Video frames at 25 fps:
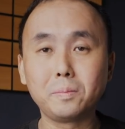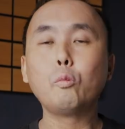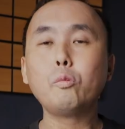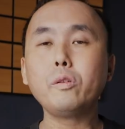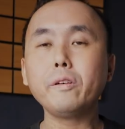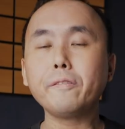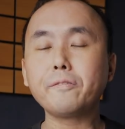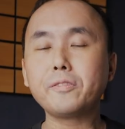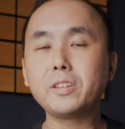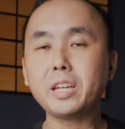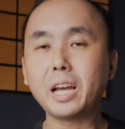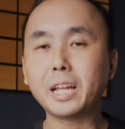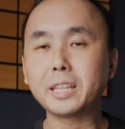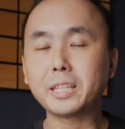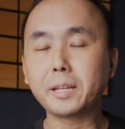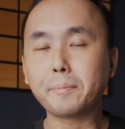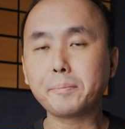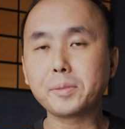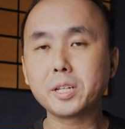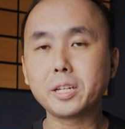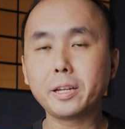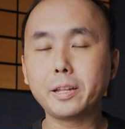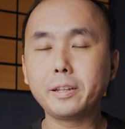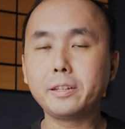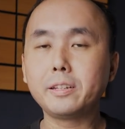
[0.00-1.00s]
With the
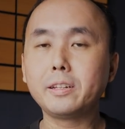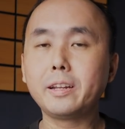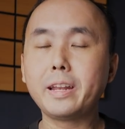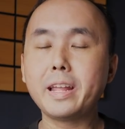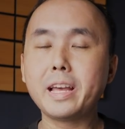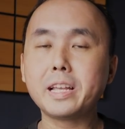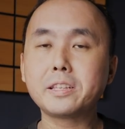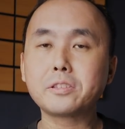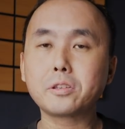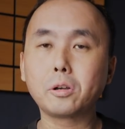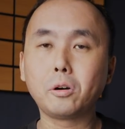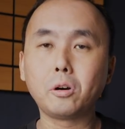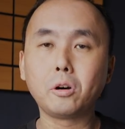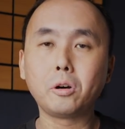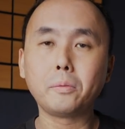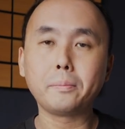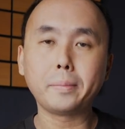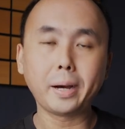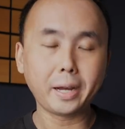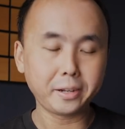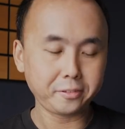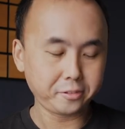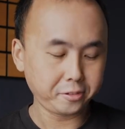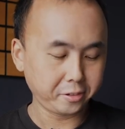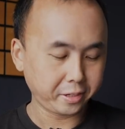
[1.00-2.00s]
adapter and the lens all
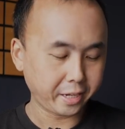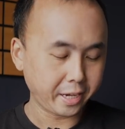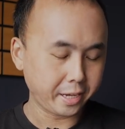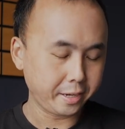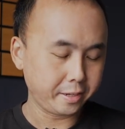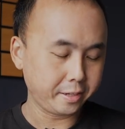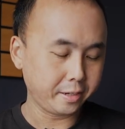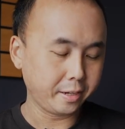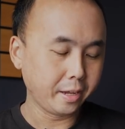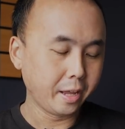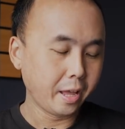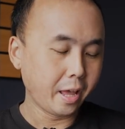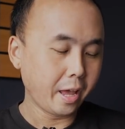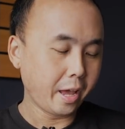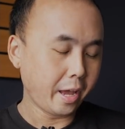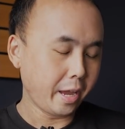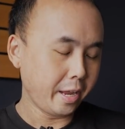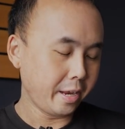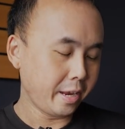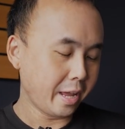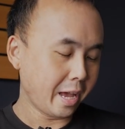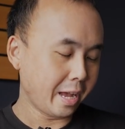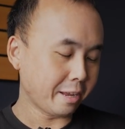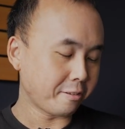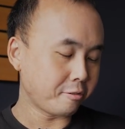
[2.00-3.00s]
mounted together,
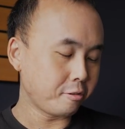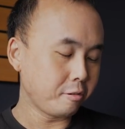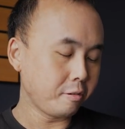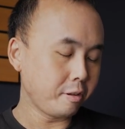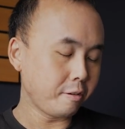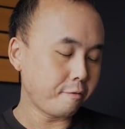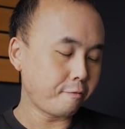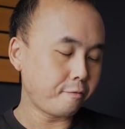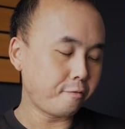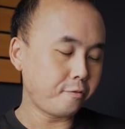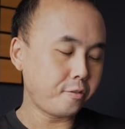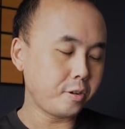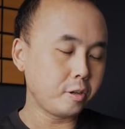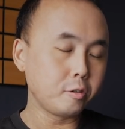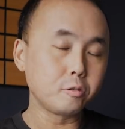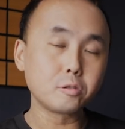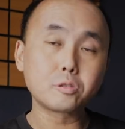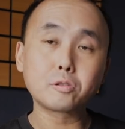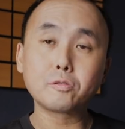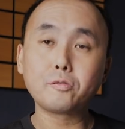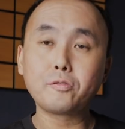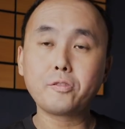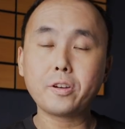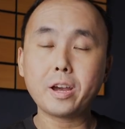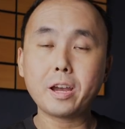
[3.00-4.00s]
it actually
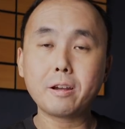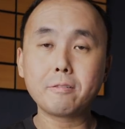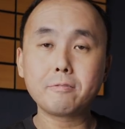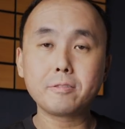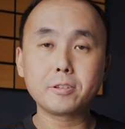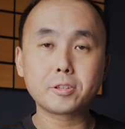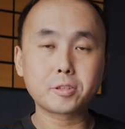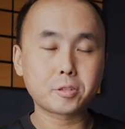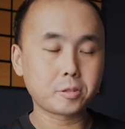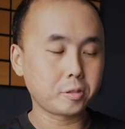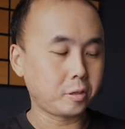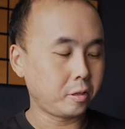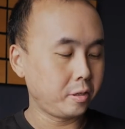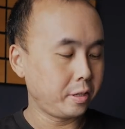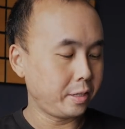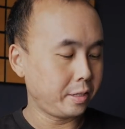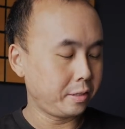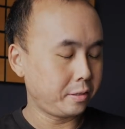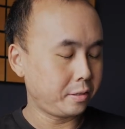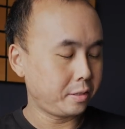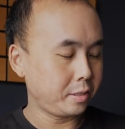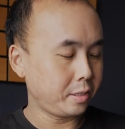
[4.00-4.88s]
feels very solid.